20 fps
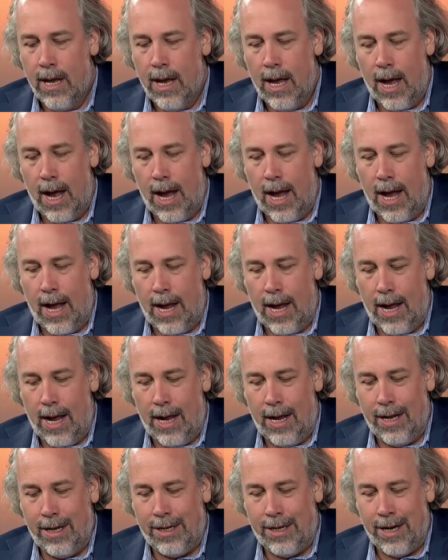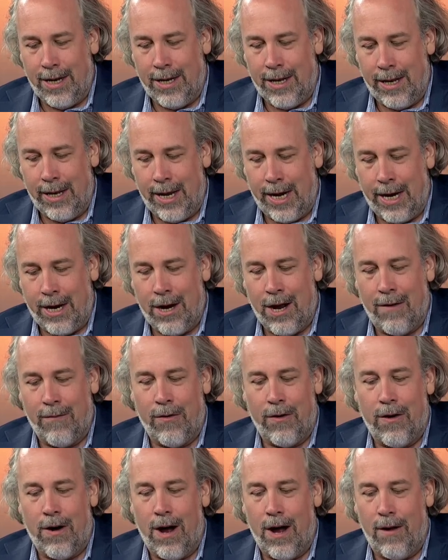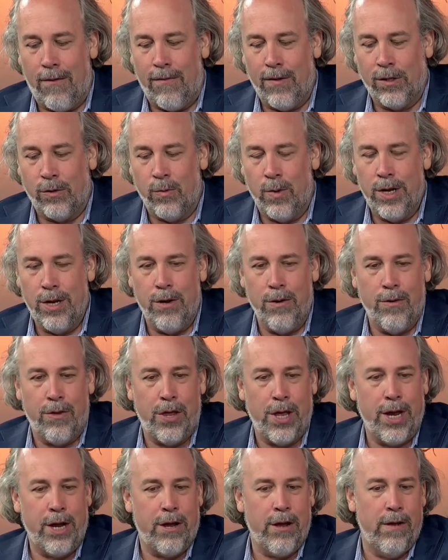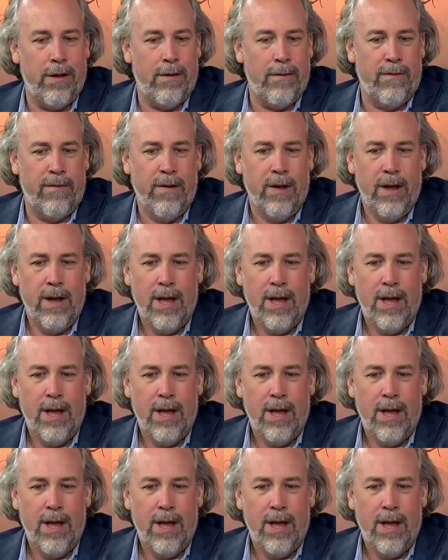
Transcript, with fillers: uh, to, to like cover off is when you think of